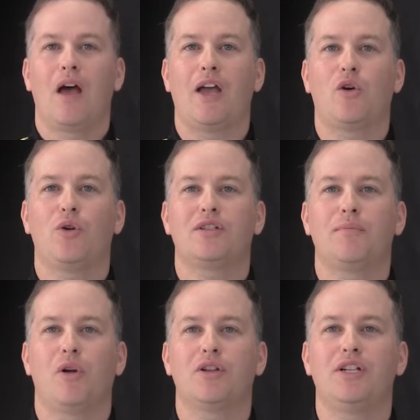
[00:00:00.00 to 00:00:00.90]
A course
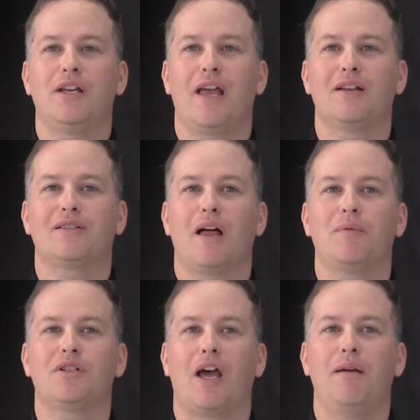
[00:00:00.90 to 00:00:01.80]
in biology can
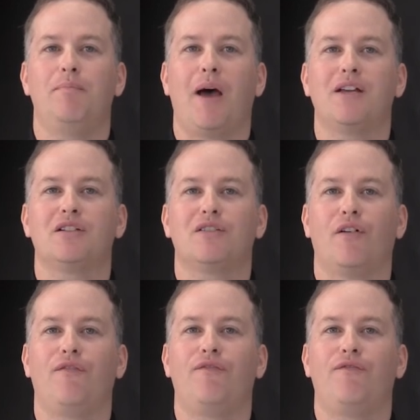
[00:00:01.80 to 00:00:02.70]
establish a basis
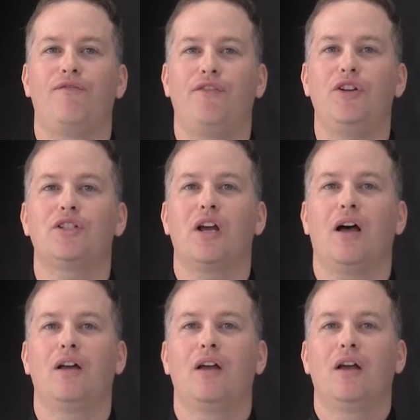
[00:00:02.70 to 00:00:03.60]
for
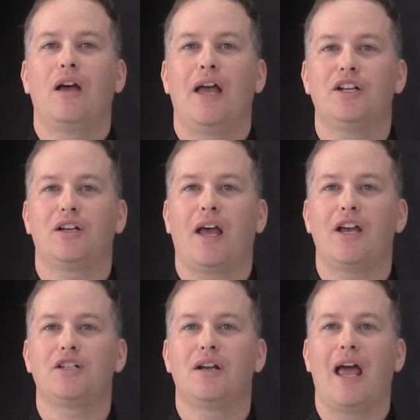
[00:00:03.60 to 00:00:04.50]
future
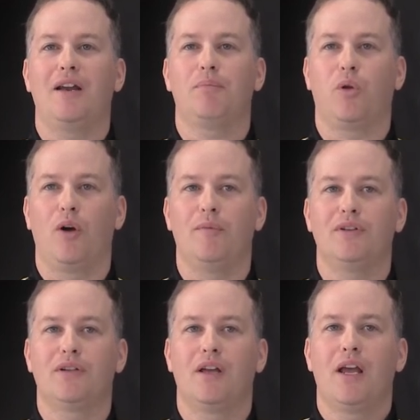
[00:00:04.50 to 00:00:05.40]
education and
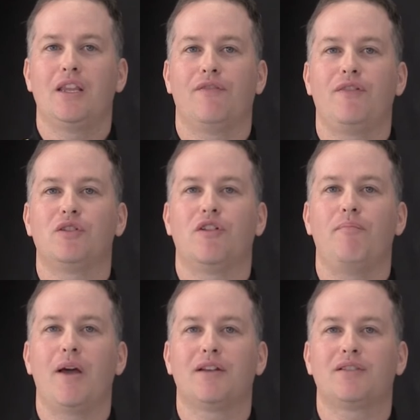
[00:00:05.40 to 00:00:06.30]
employment in the fields of
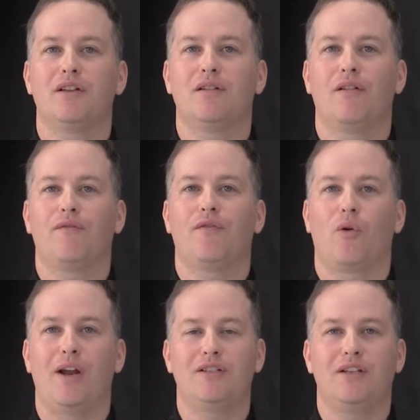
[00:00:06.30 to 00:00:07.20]
medicine,
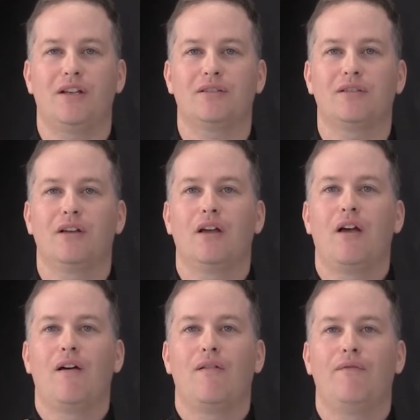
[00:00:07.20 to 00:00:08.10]
forensics,
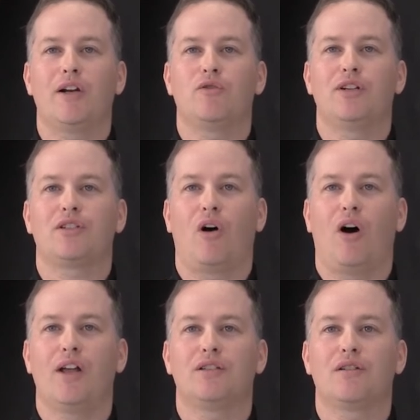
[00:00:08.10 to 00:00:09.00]
veterinary
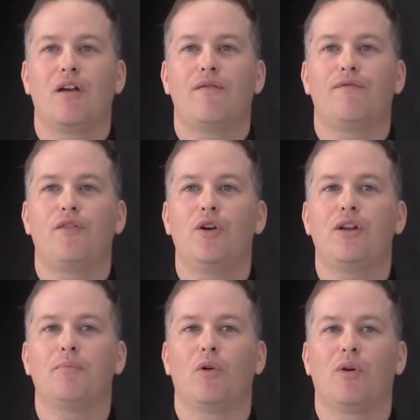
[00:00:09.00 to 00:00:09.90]
science,
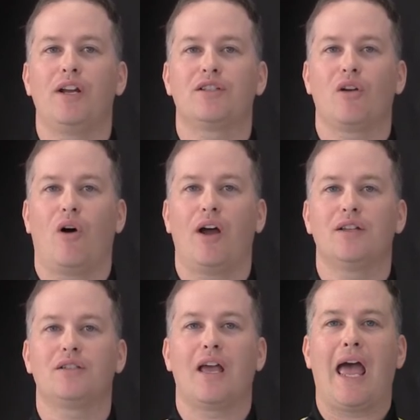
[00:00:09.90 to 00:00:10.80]
food and marine
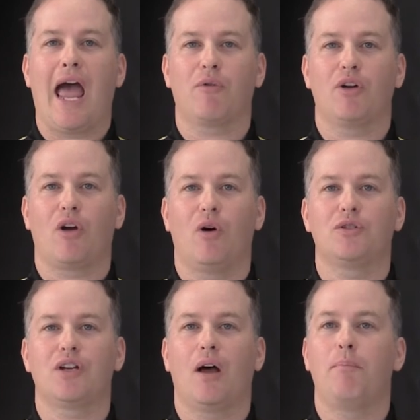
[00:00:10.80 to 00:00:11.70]
science,
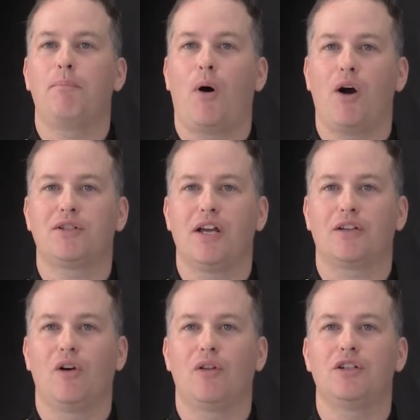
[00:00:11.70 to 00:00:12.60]
agriculture,
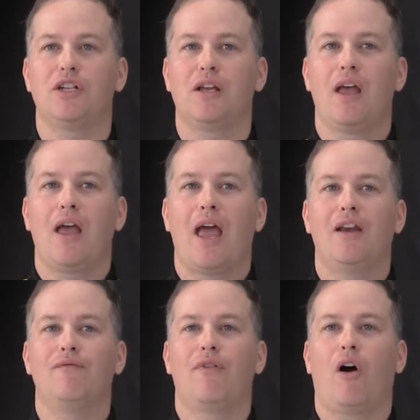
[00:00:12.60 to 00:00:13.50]
biotechnology, and
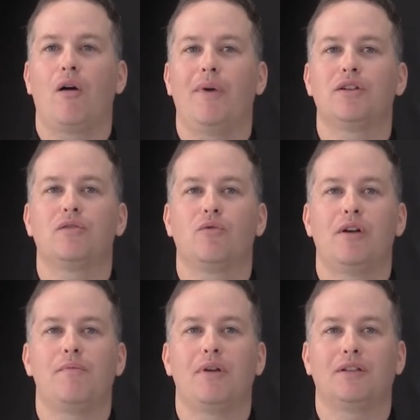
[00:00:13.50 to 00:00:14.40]
environmental
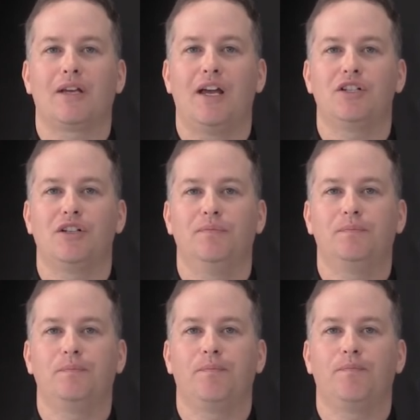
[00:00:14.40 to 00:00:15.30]
rehabilitation.